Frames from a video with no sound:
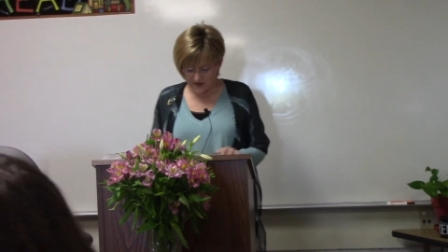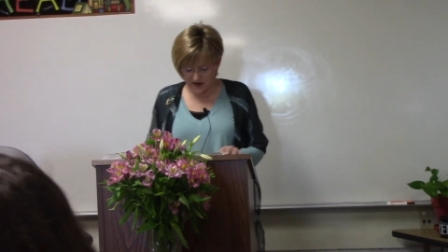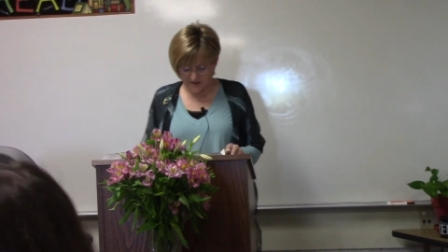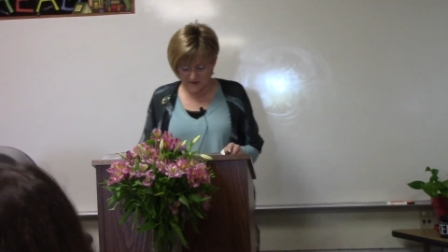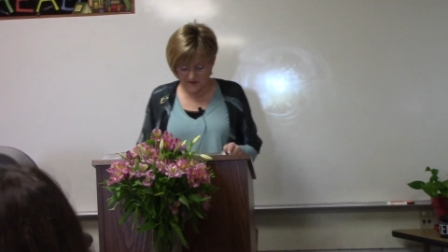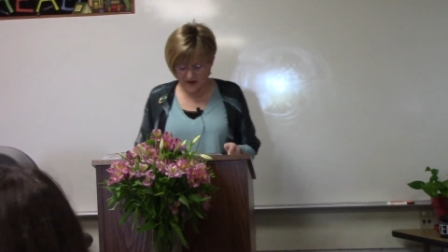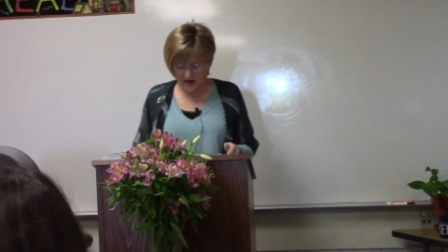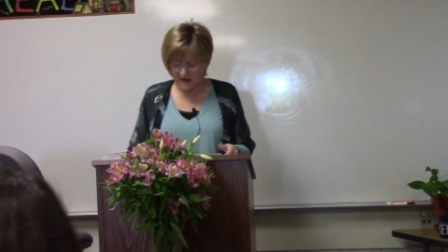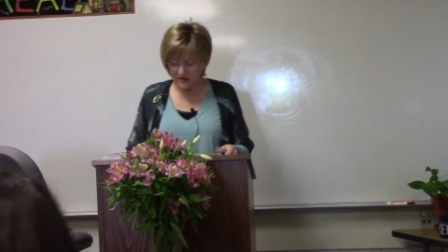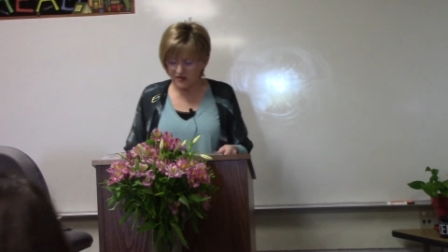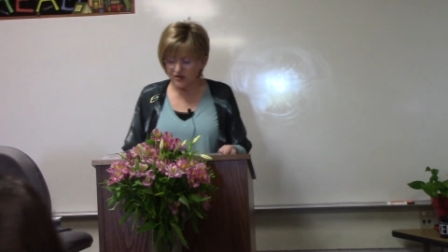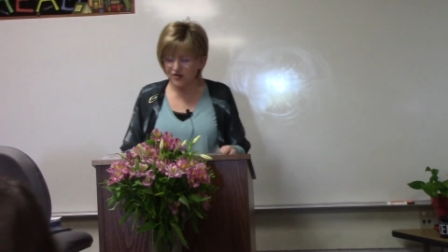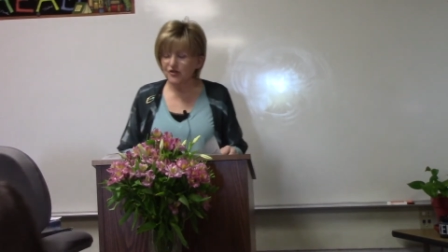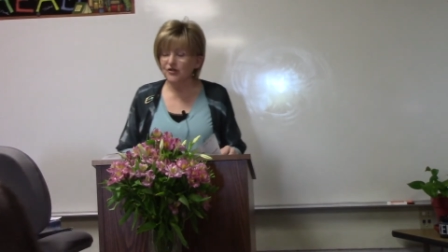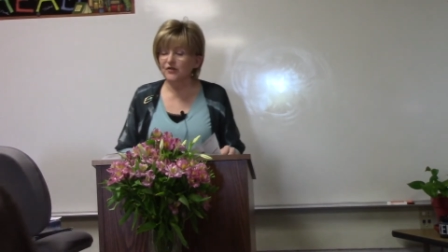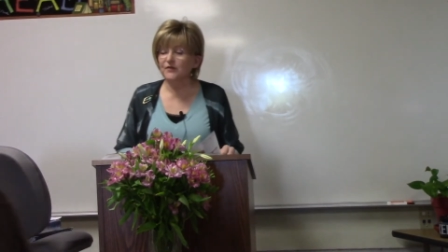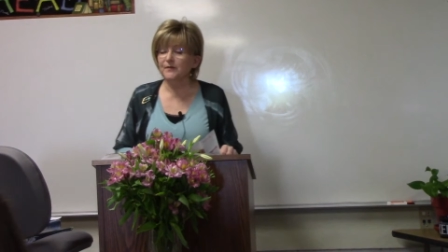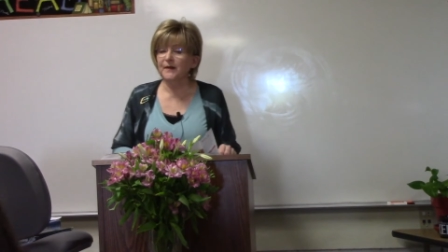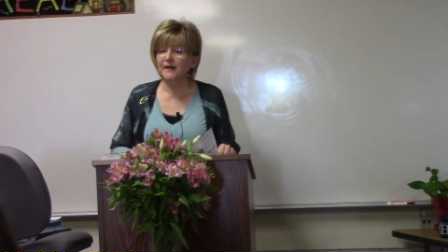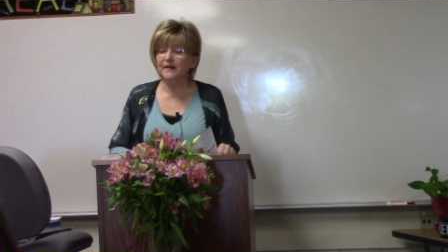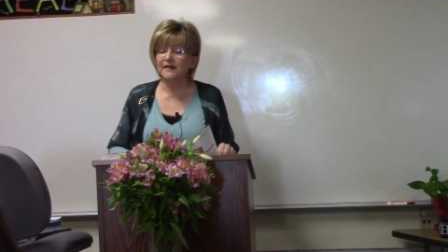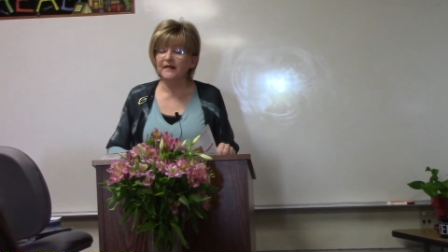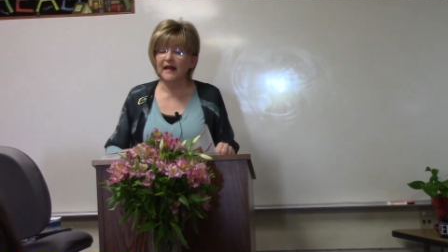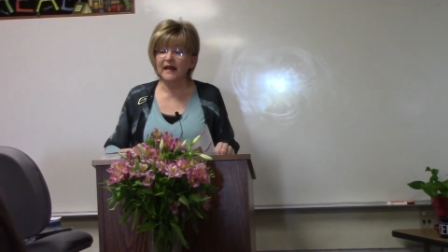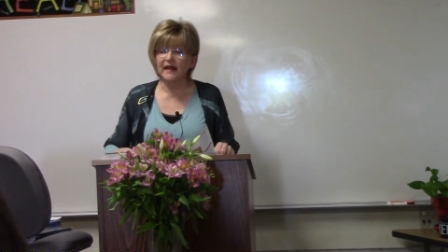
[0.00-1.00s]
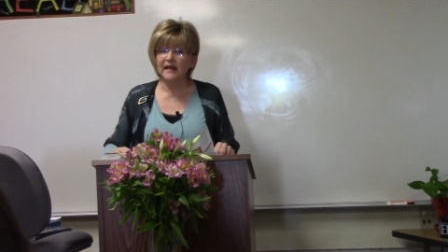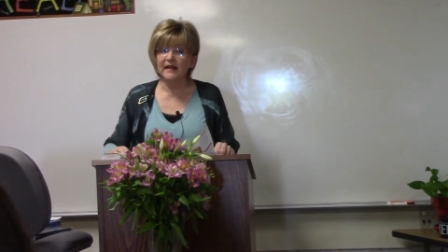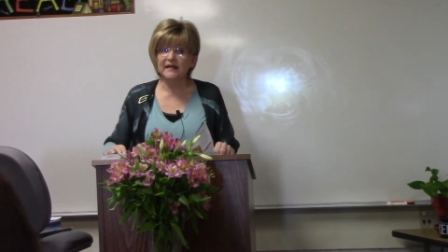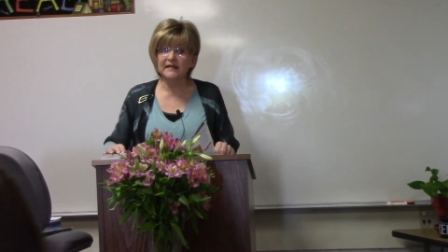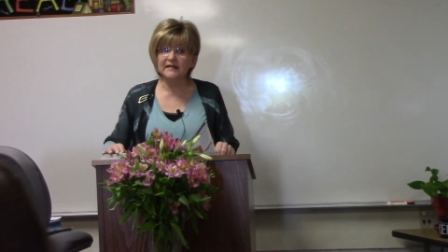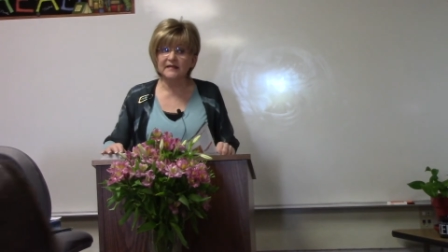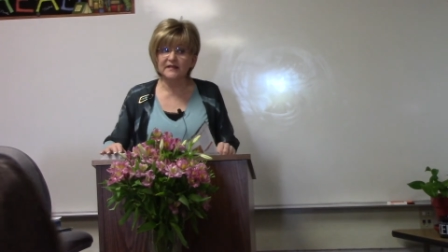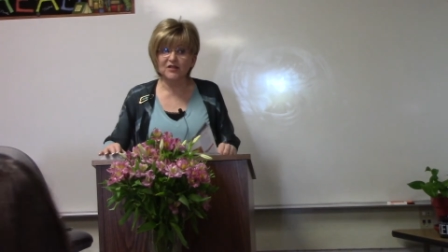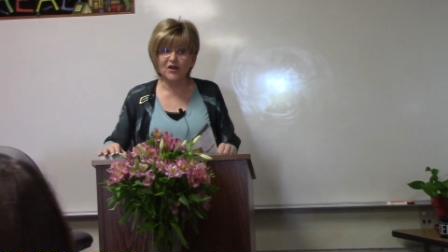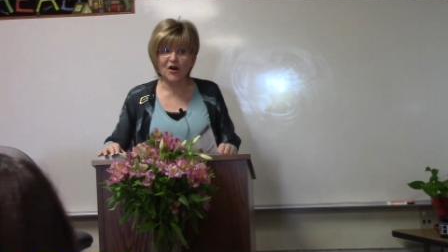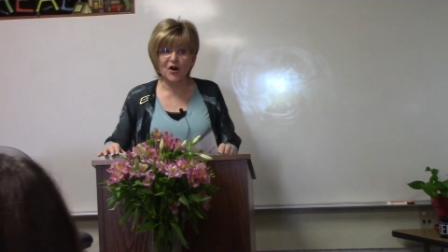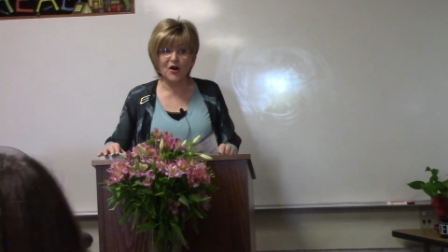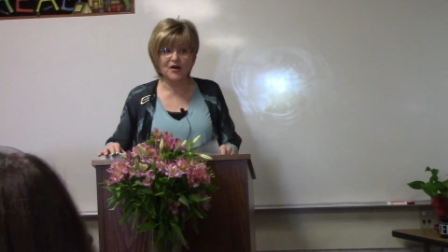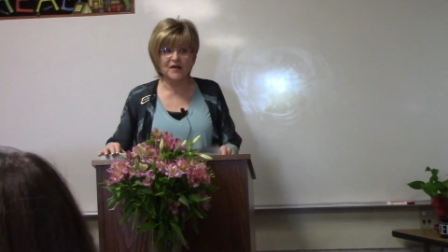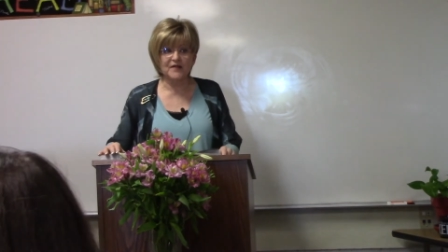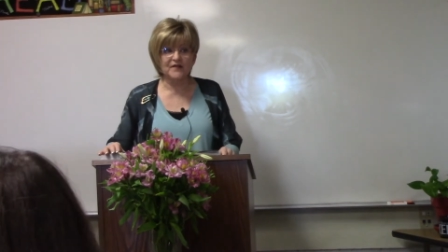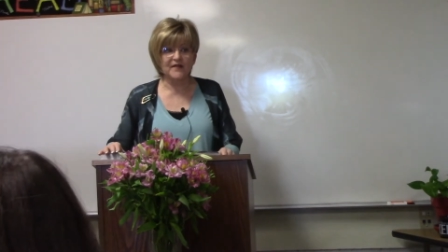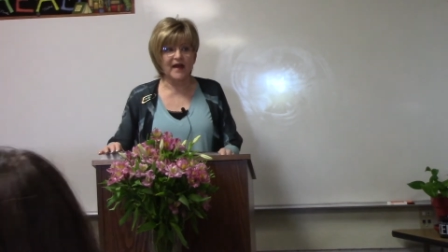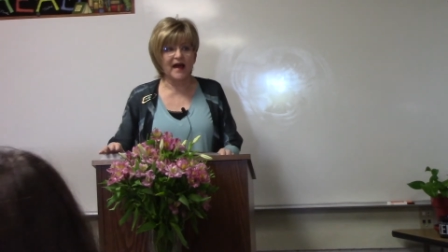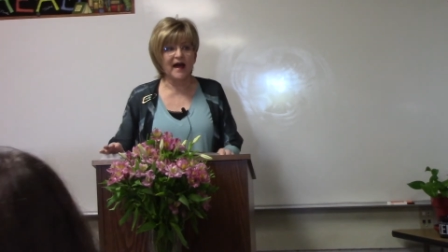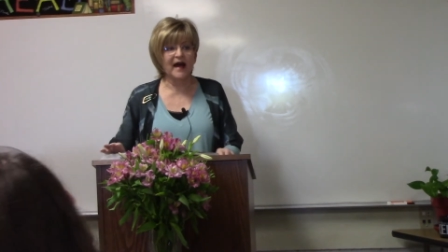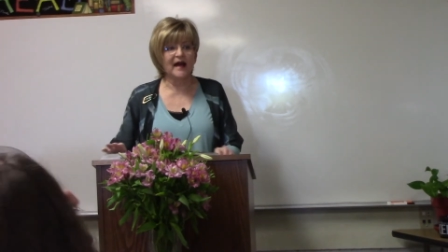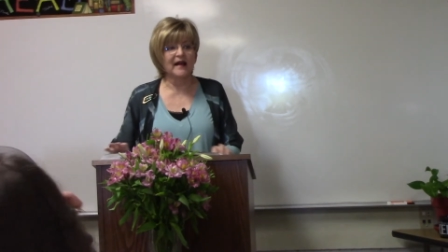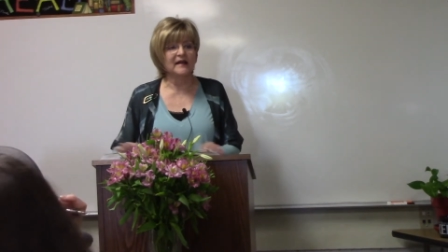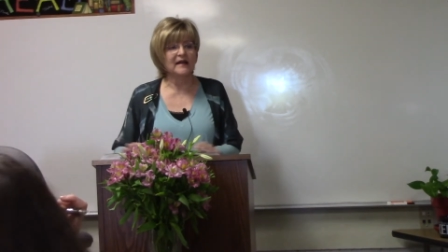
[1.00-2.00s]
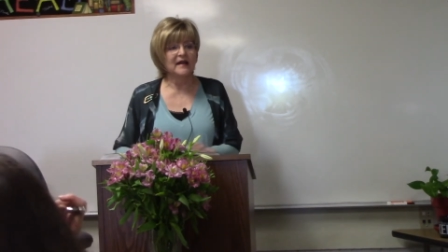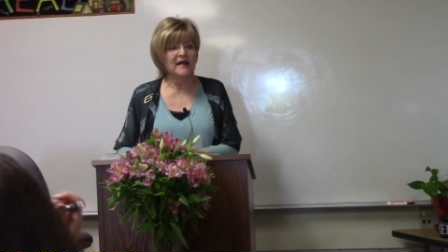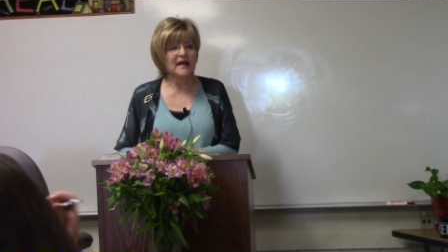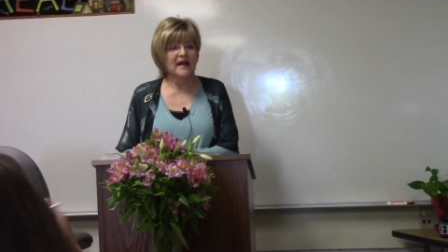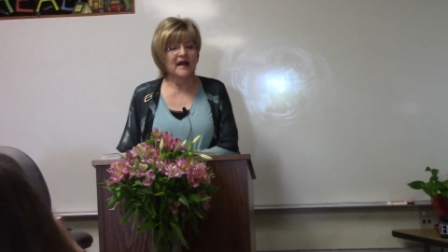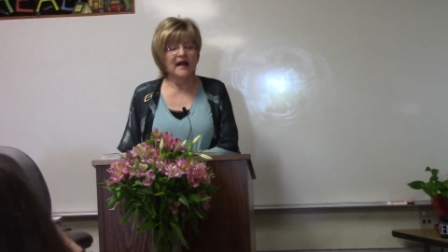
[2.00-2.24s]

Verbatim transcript: I'm not sure, but he started that.